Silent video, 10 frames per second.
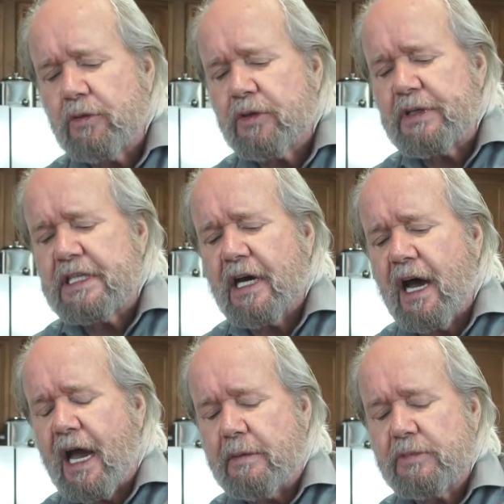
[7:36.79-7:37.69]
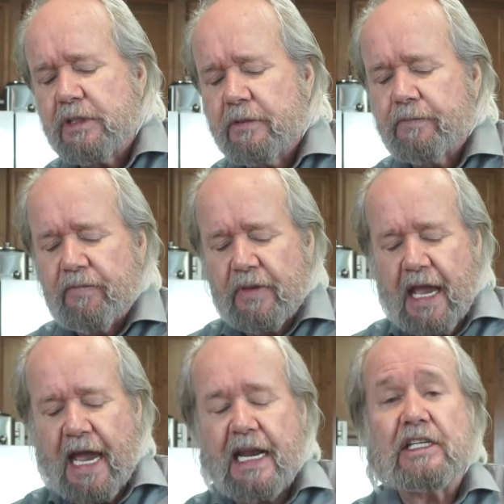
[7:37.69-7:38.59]
or 3 times,
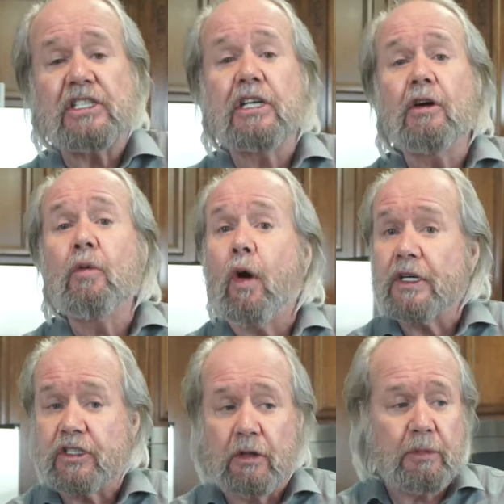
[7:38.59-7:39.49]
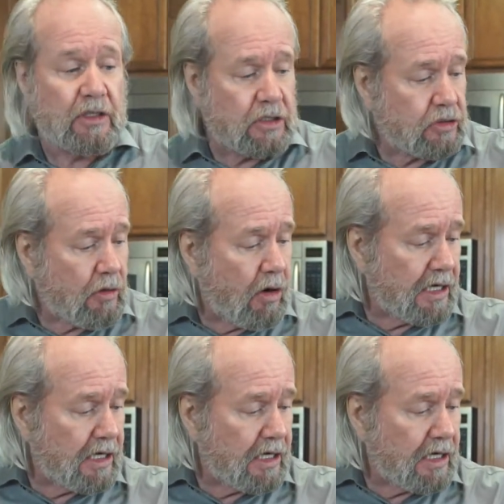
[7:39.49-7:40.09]
and I still wash them in the strong